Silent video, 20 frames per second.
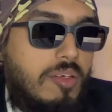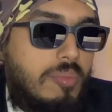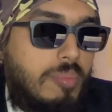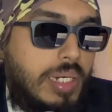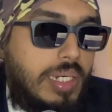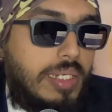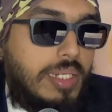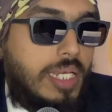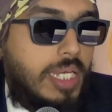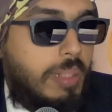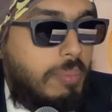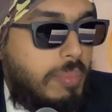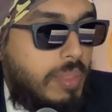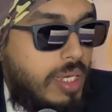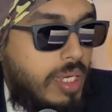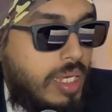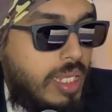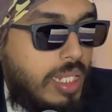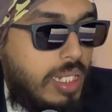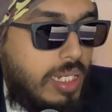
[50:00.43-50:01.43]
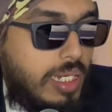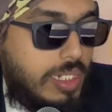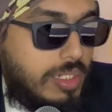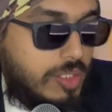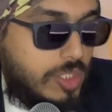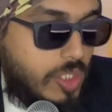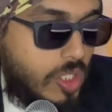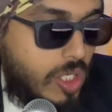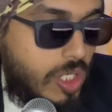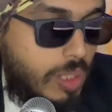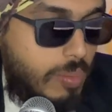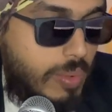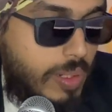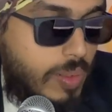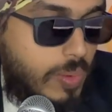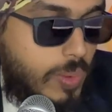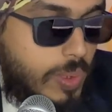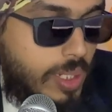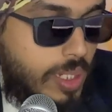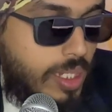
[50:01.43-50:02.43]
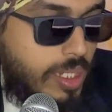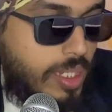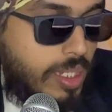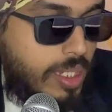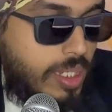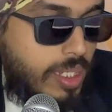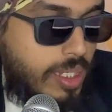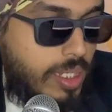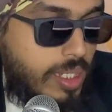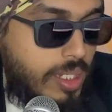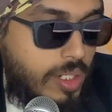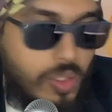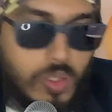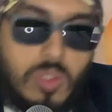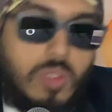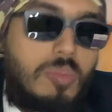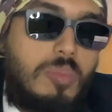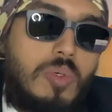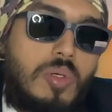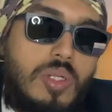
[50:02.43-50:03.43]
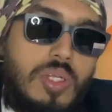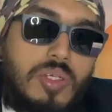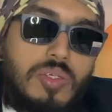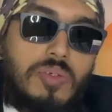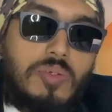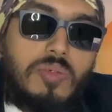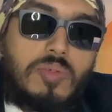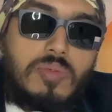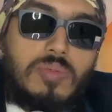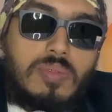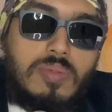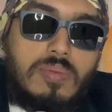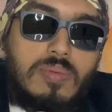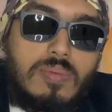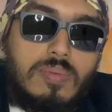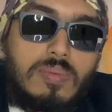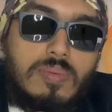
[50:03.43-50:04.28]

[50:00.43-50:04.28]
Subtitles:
of my time, let's talk about two more issues.